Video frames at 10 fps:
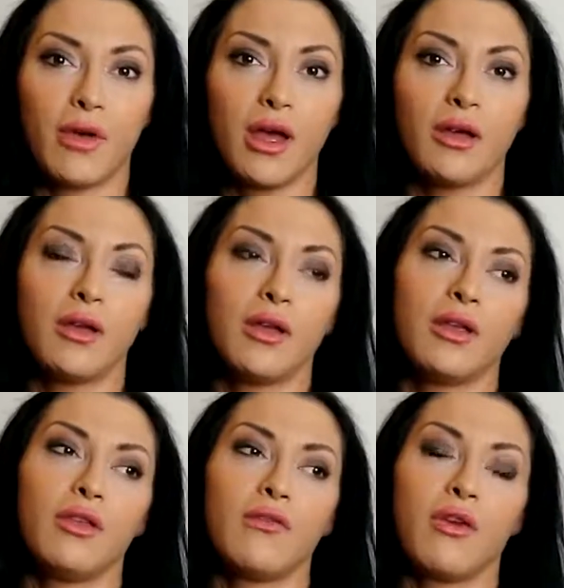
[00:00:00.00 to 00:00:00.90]
well,
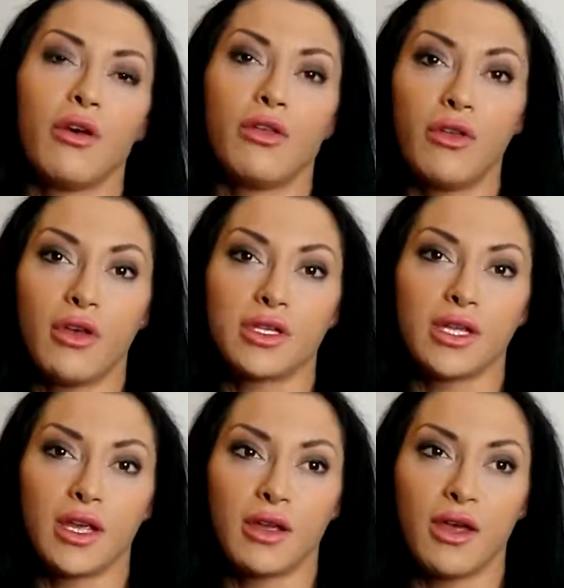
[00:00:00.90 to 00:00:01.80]
you've got
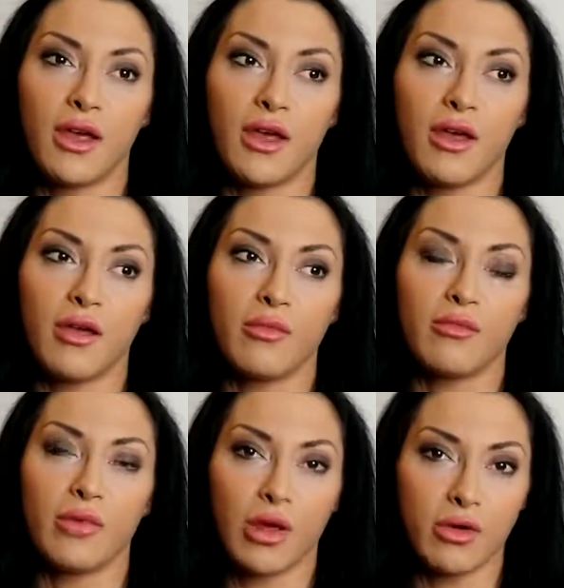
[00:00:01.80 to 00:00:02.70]
30,
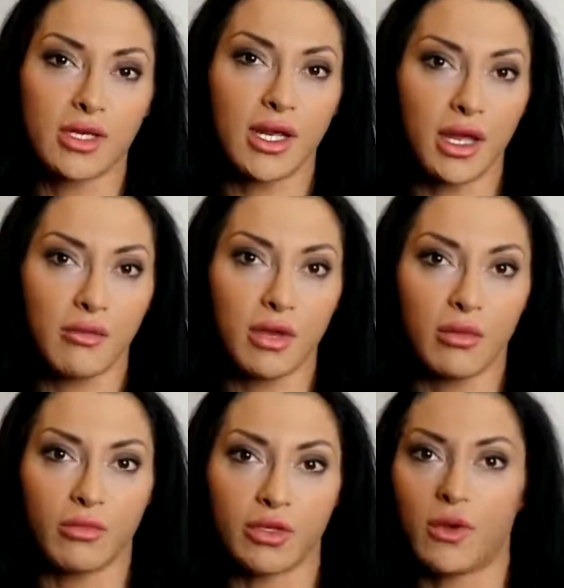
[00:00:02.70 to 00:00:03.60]
but I always hit
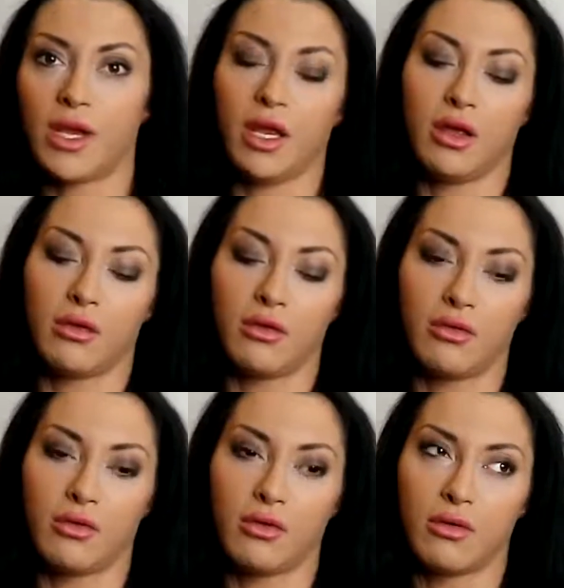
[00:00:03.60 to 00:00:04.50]
minimum of 20.
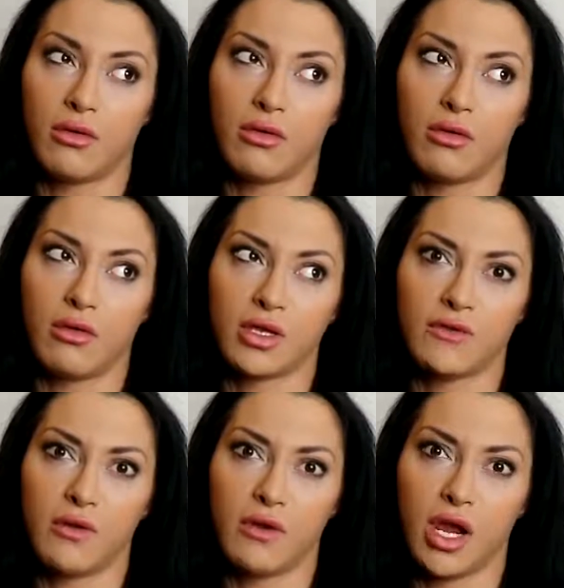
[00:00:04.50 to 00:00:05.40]
That's
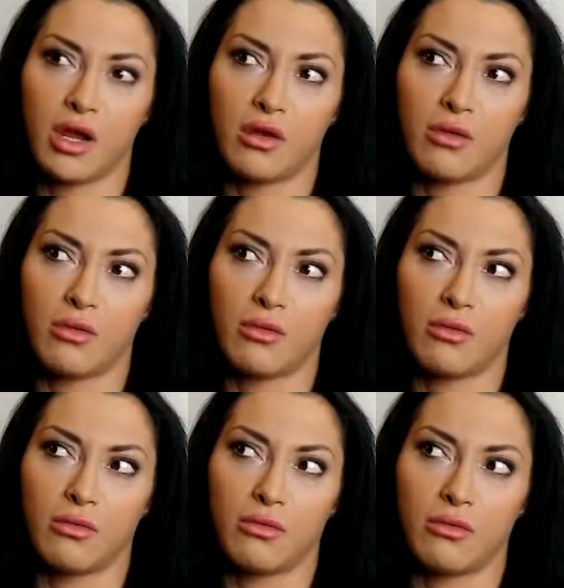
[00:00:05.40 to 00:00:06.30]
4, right?
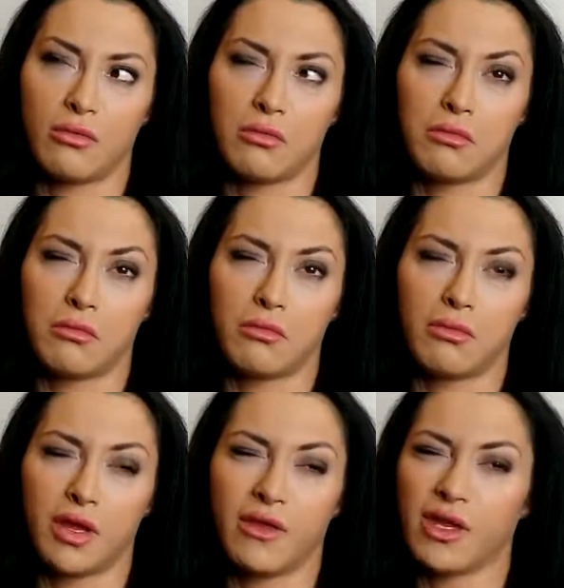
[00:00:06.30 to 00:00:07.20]

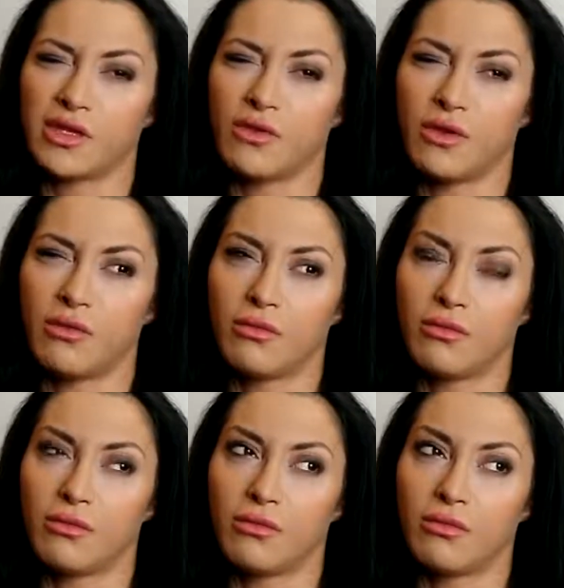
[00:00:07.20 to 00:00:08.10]
I think it's 4.
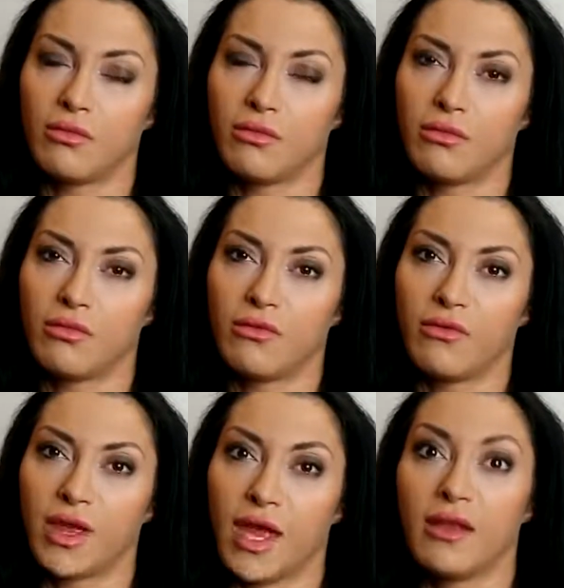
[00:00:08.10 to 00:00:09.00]

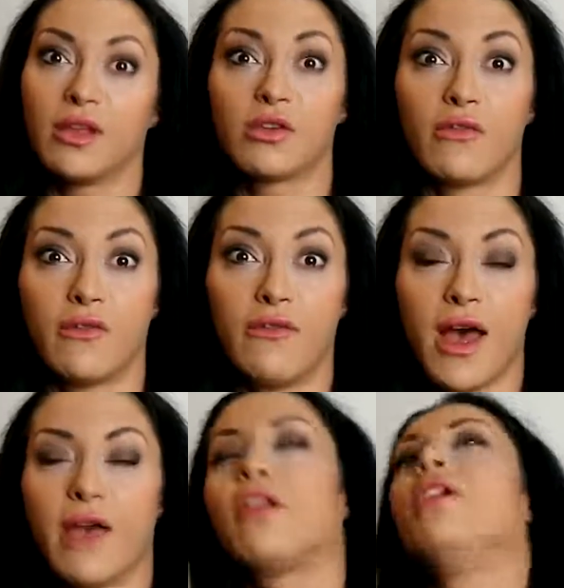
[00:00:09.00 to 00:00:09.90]
Okay, let's go for
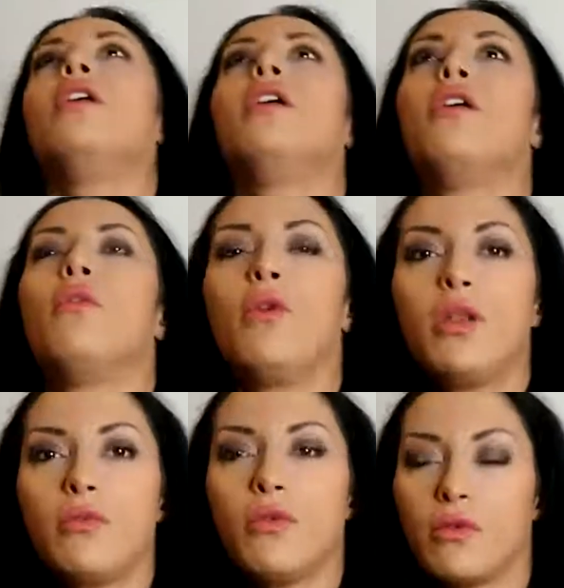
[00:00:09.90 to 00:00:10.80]
5.
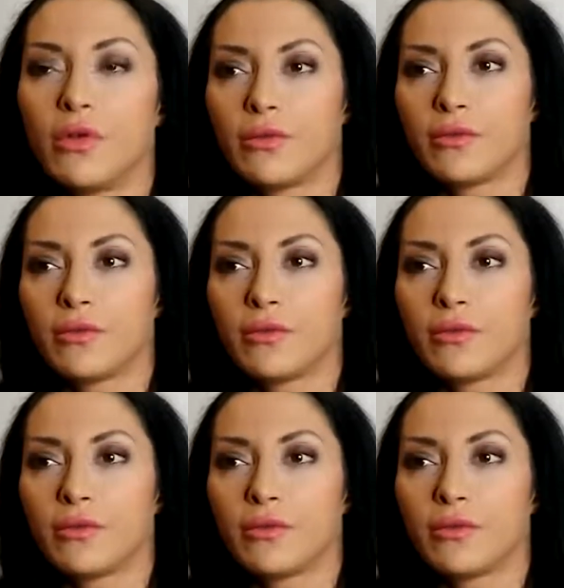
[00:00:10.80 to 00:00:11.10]
One more.